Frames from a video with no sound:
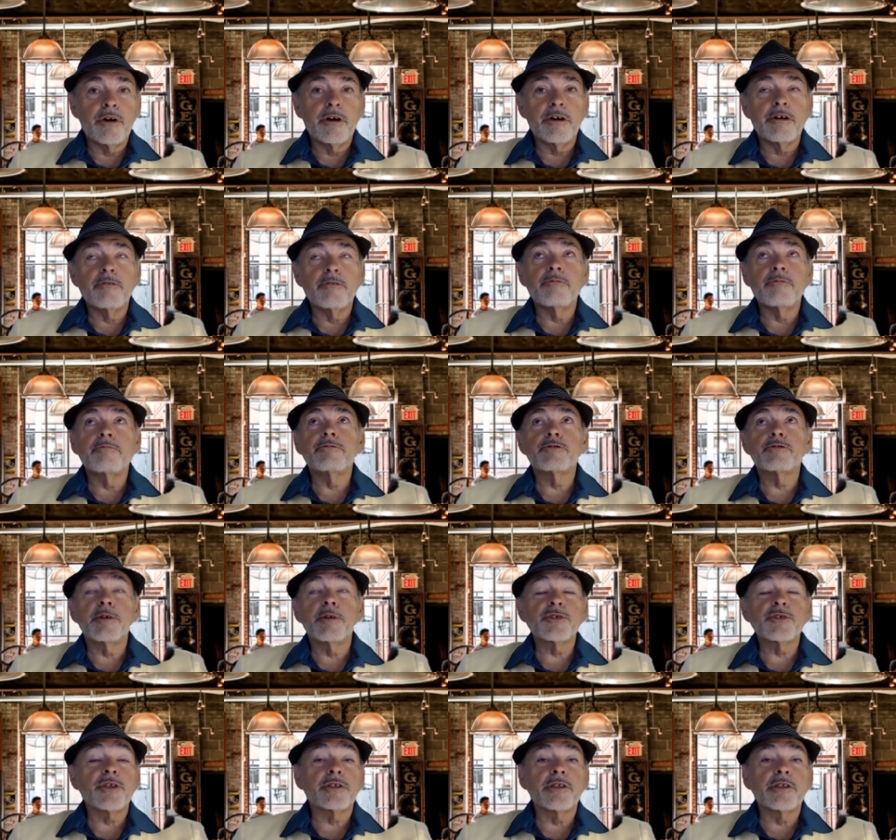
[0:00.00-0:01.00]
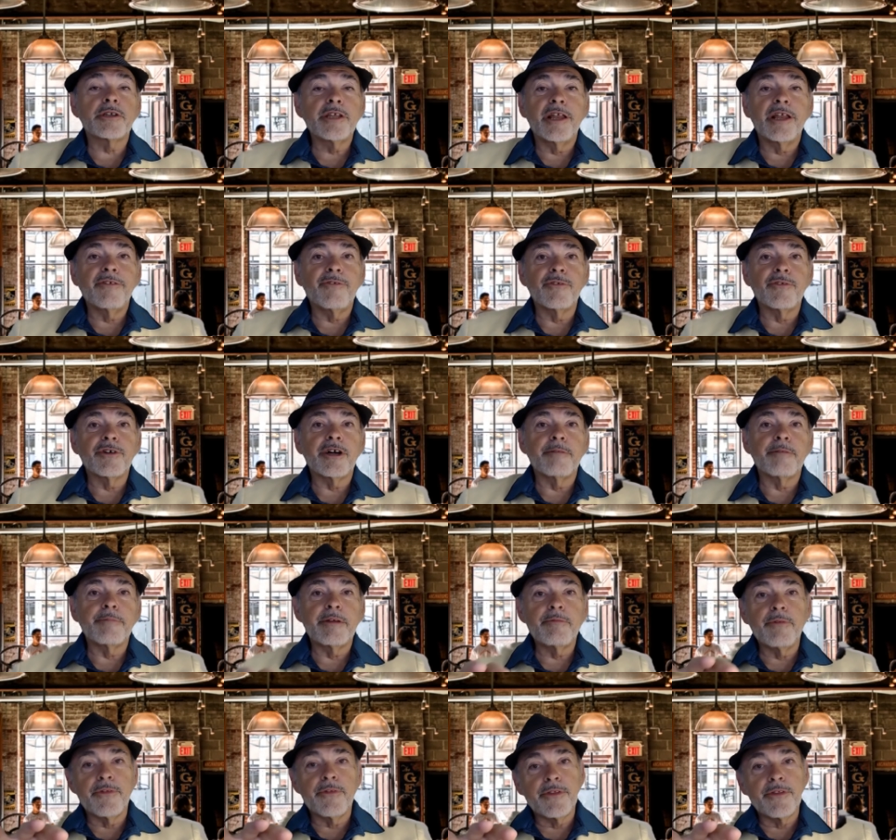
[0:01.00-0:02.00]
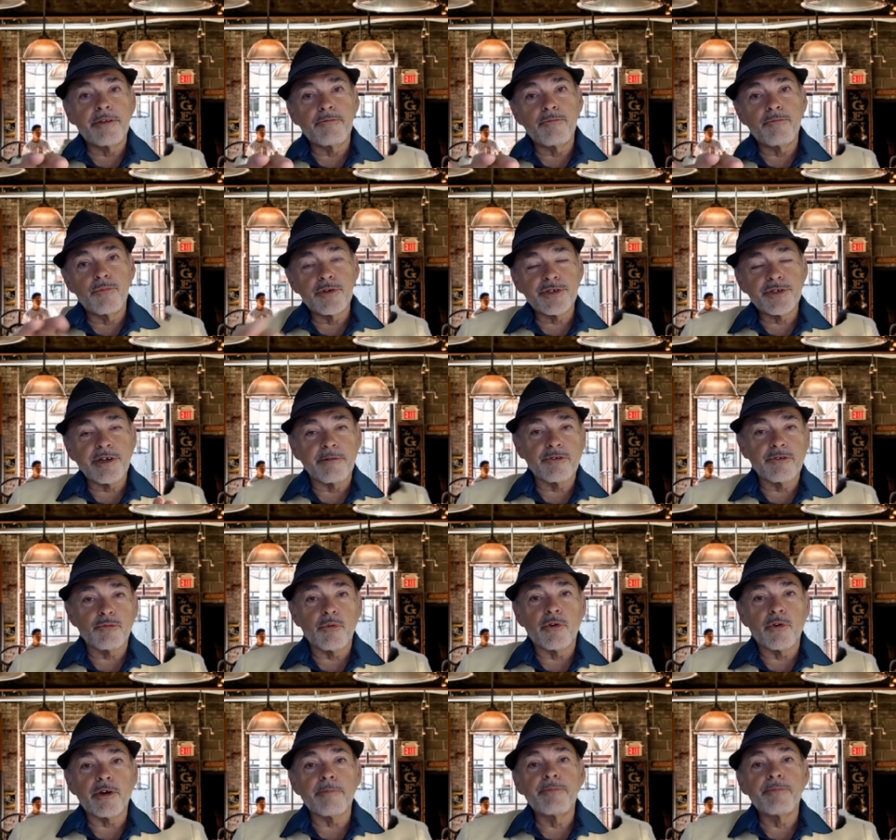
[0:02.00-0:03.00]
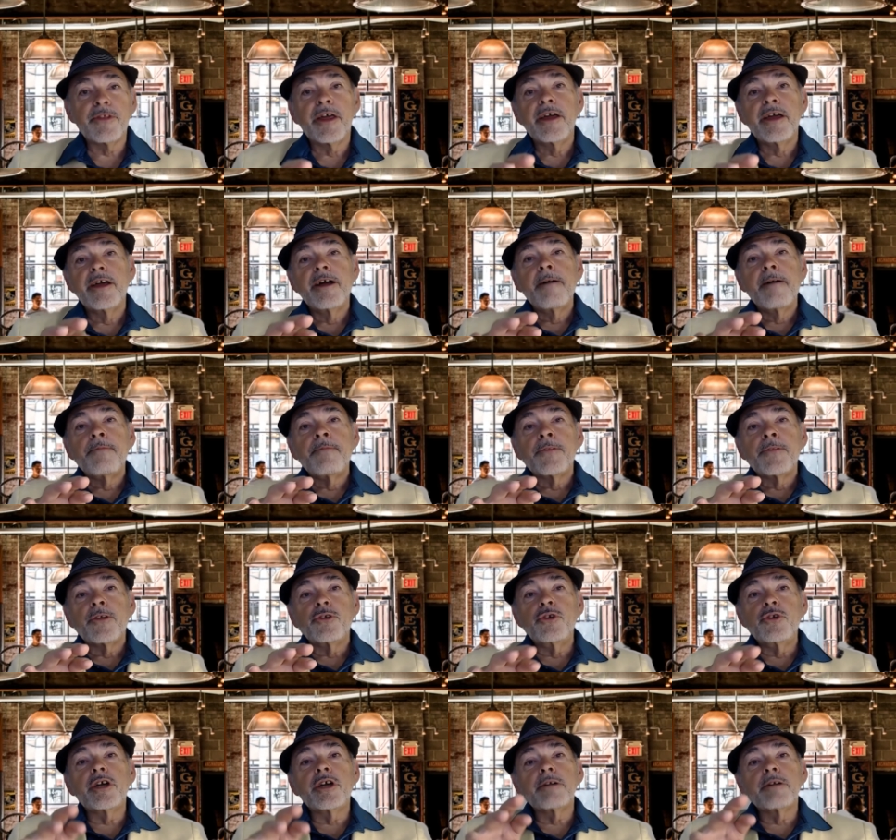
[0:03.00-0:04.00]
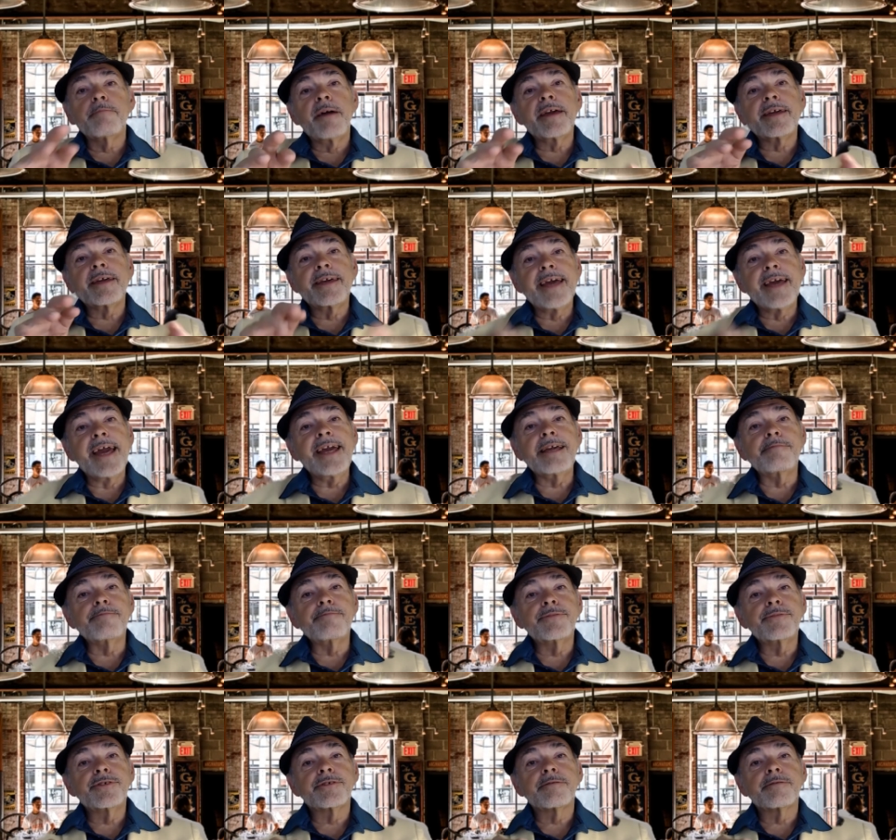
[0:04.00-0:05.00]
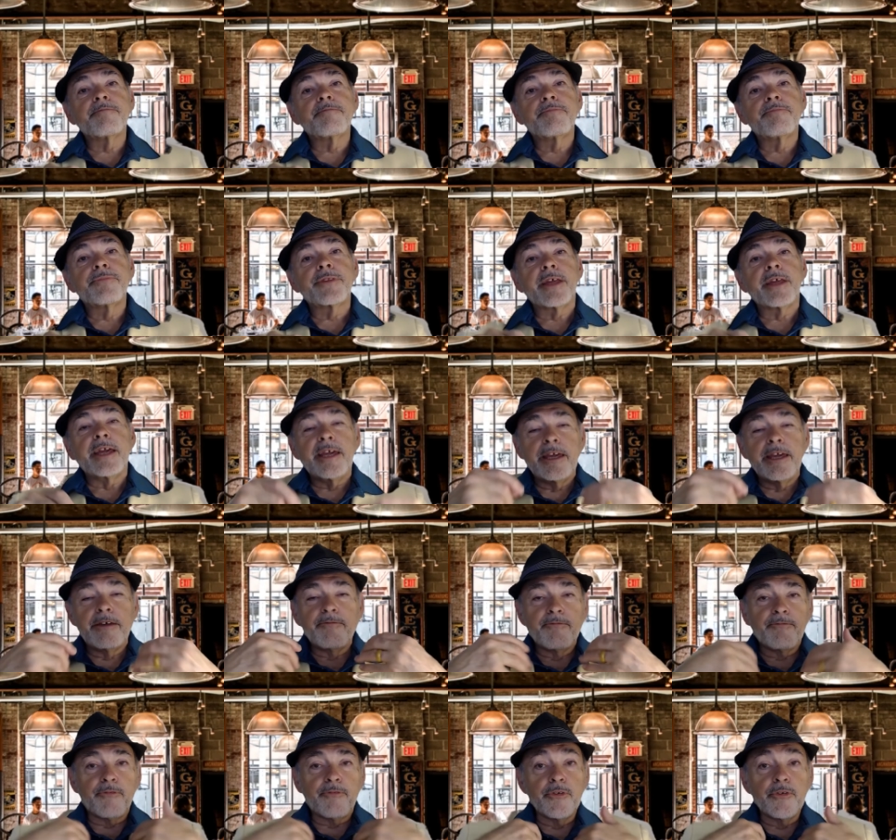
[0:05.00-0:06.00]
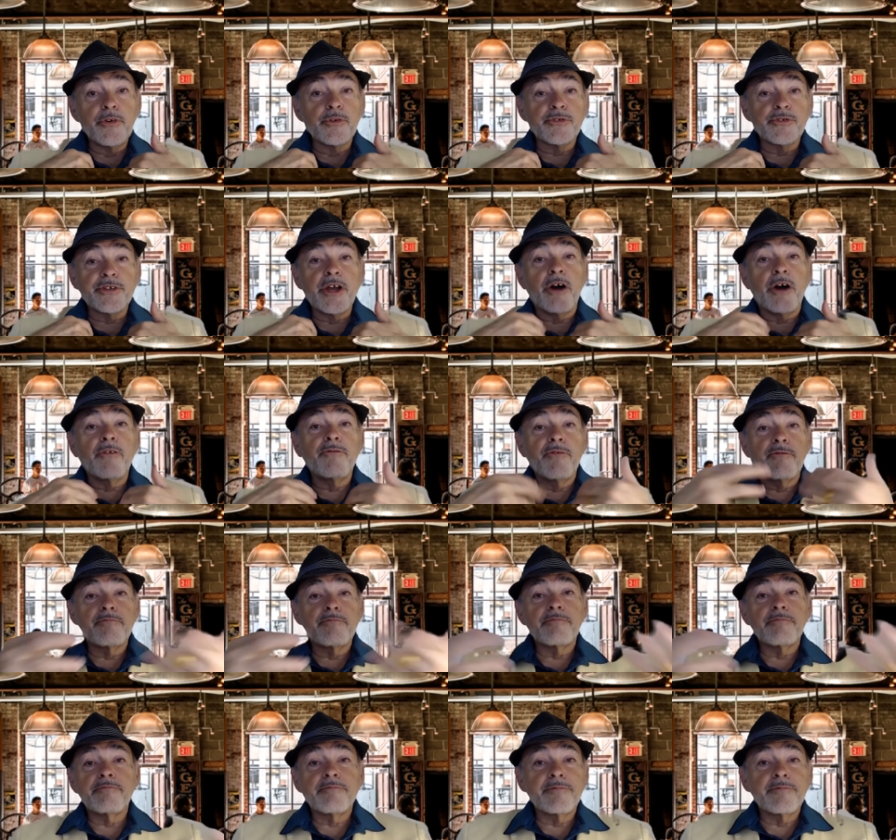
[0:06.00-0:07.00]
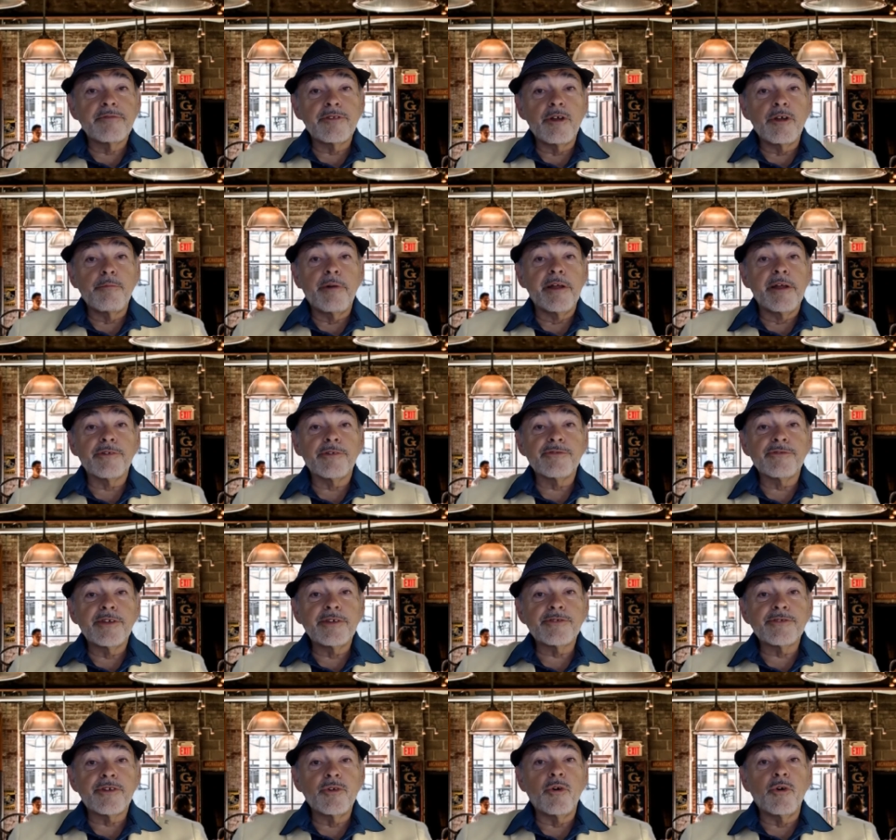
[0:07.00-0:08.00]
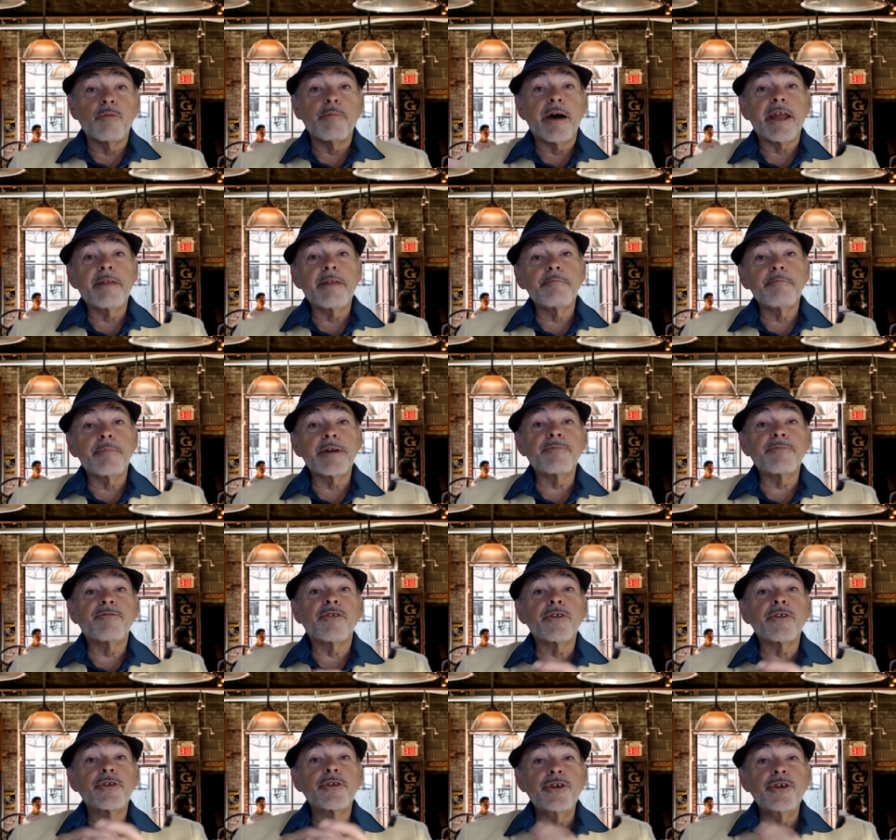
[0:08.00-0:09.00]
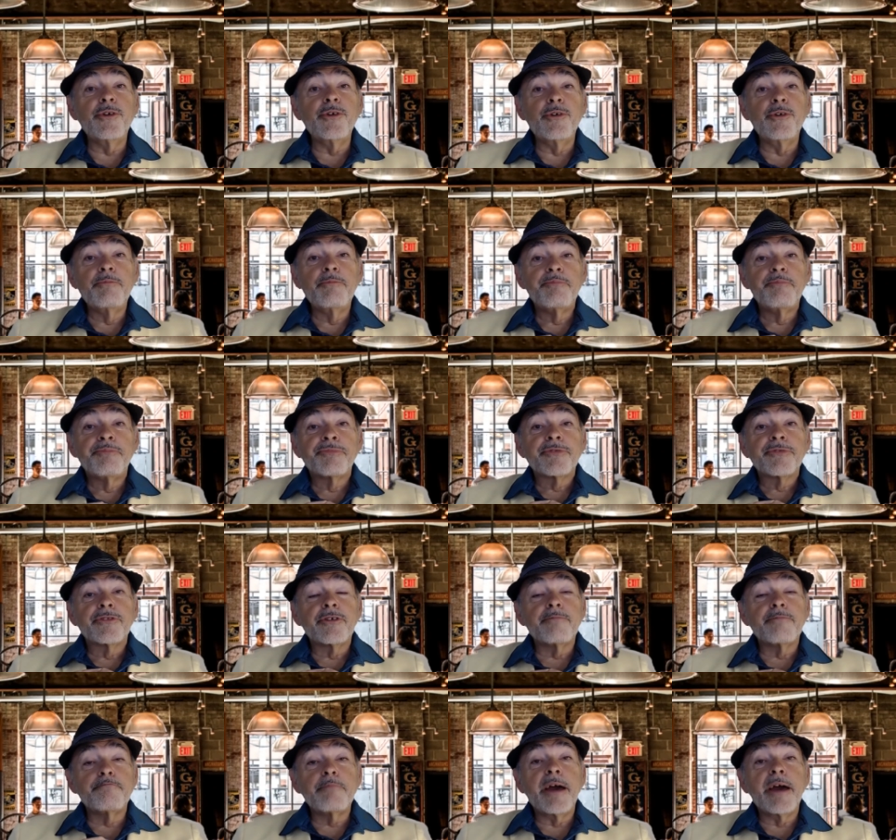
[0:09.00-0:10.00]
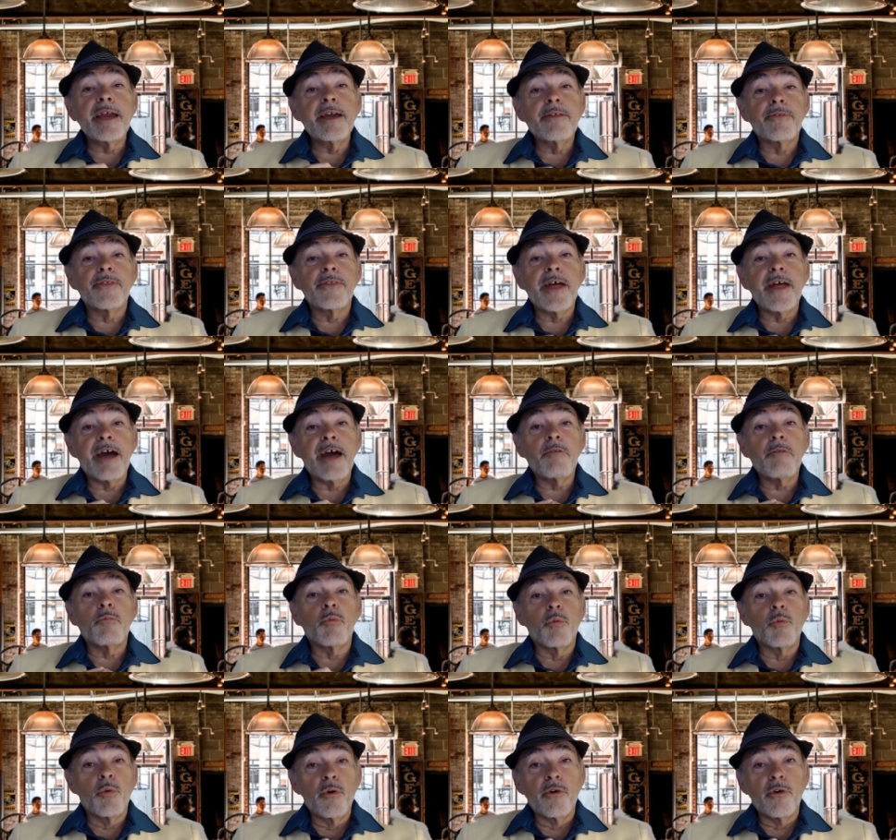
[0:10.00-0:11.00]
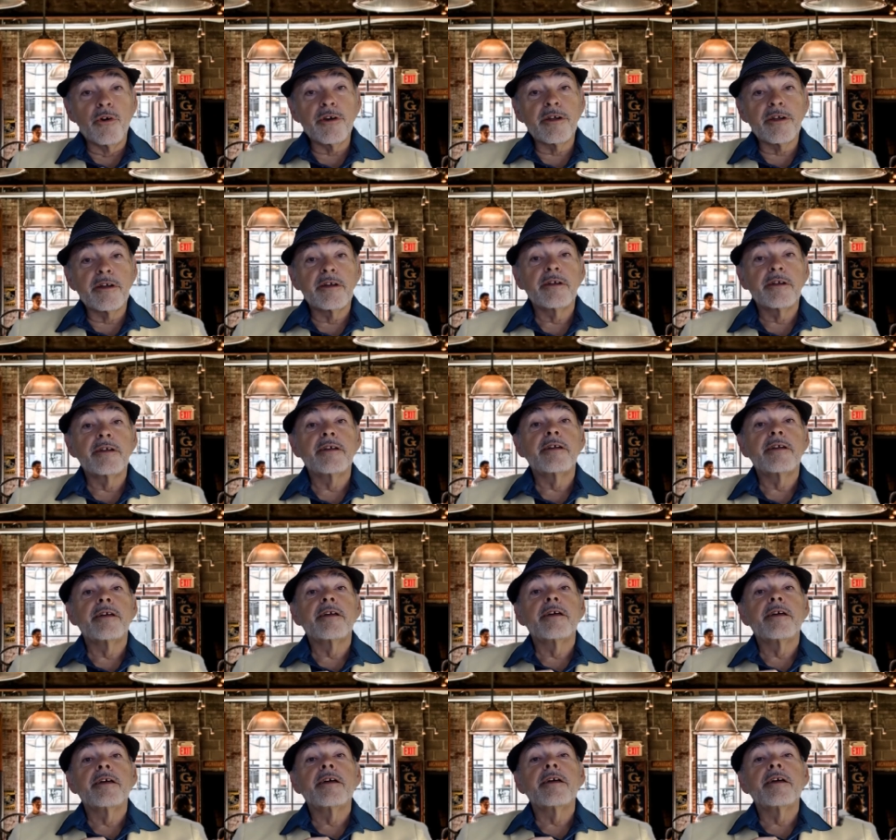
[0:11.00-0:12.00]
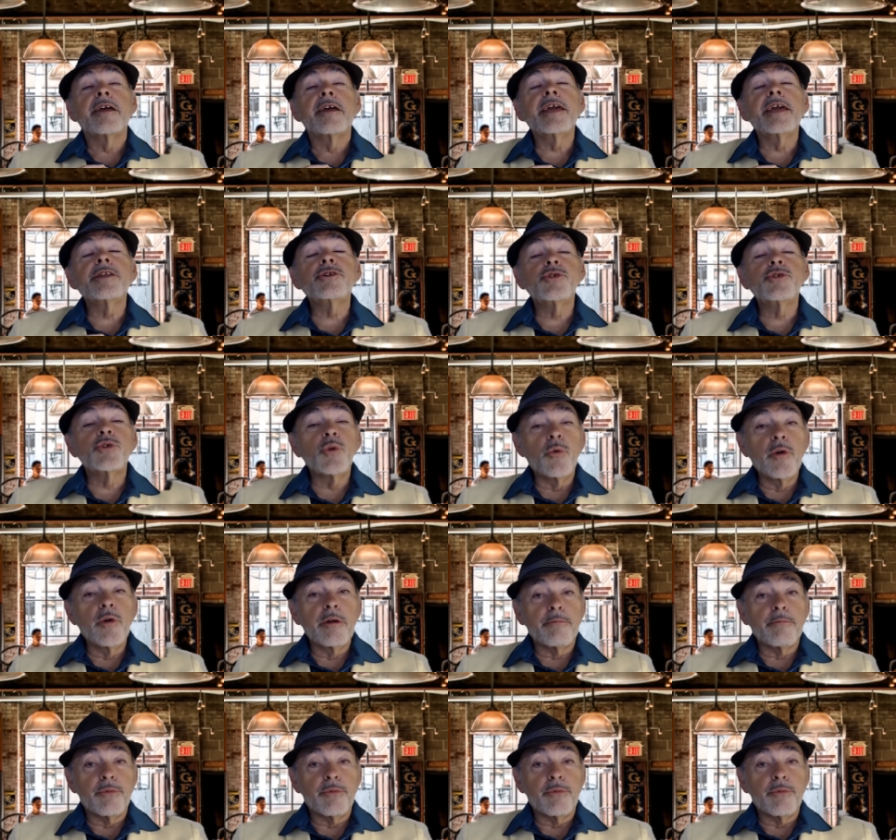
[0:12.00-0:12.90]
especially at the telephone company within which I was working. You can make games for yourself. Nobody else needs to know about it, but for you to make that work enjoyable.